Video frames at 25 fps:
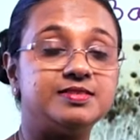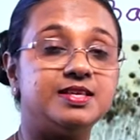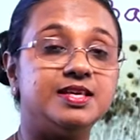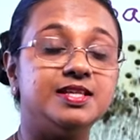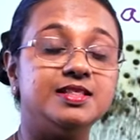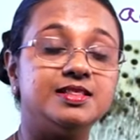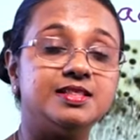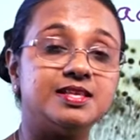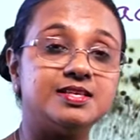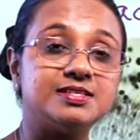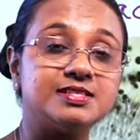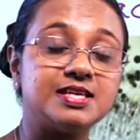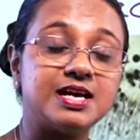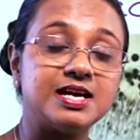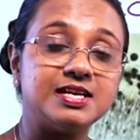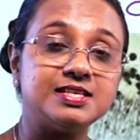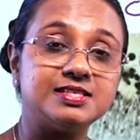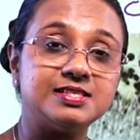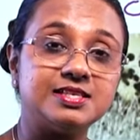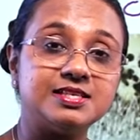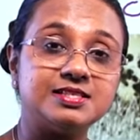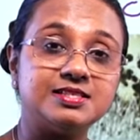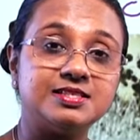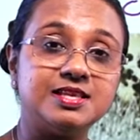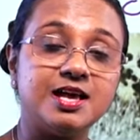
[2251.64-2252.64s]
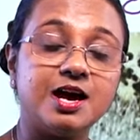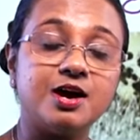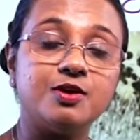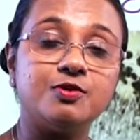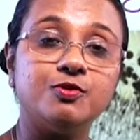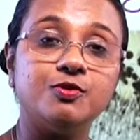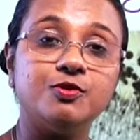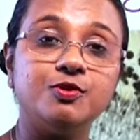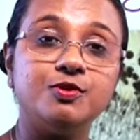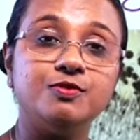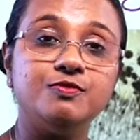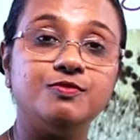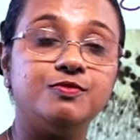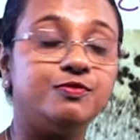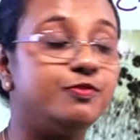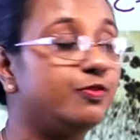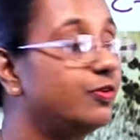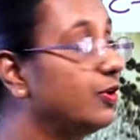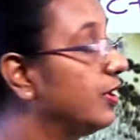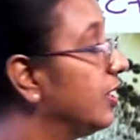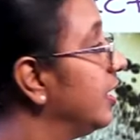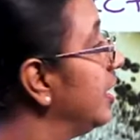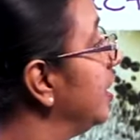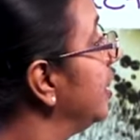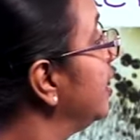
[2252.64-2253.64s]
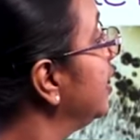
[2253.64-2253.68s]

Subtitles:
synthesizes their own food.